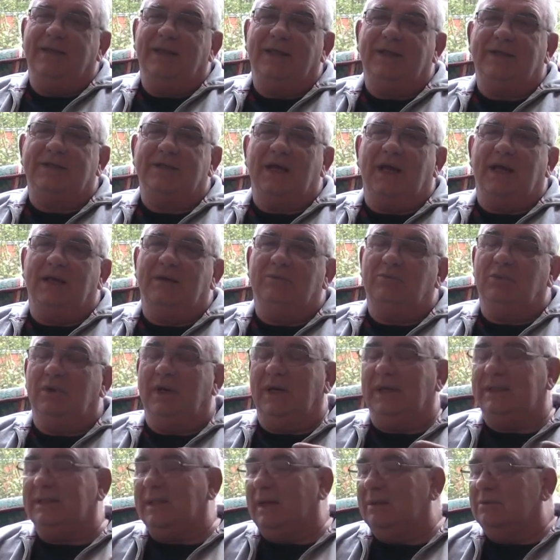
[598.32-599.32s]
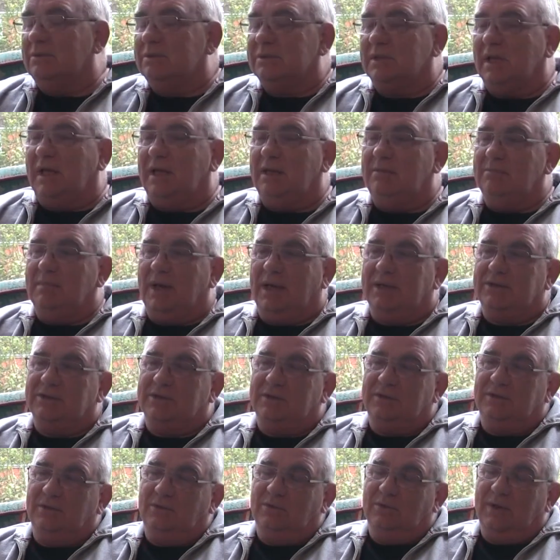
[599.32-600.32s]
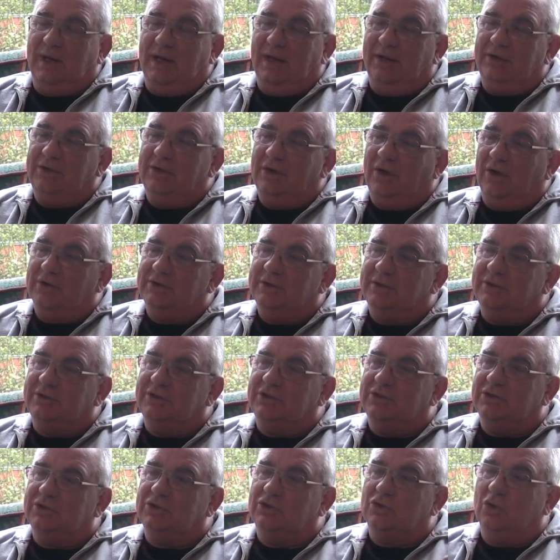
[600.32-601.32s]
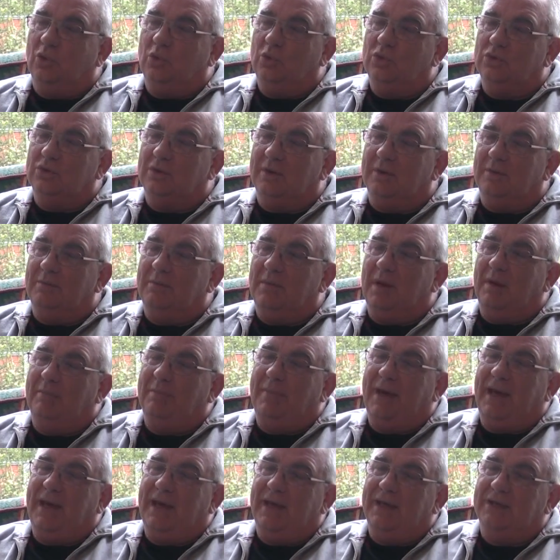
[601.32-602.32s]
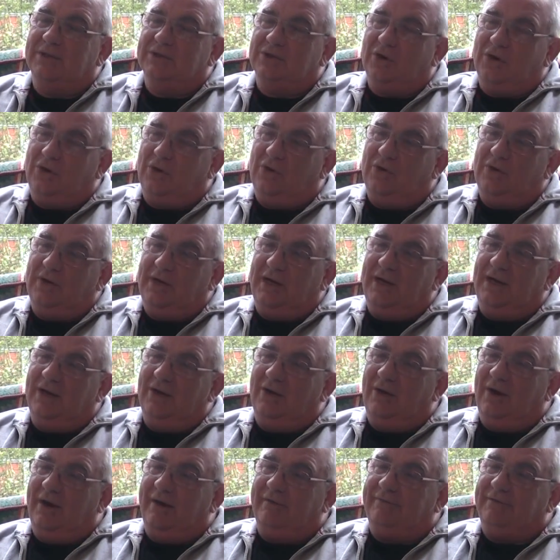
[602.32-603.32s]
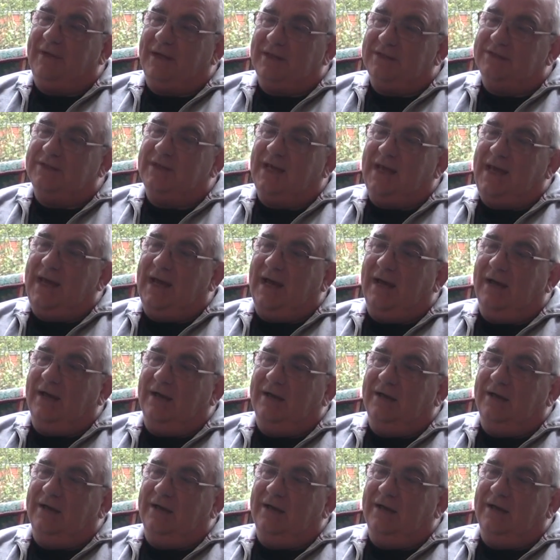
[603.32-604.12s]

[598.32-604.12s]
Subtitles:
They say, well, he don't say much and all that. I said, just talk to him about his early life. That's there.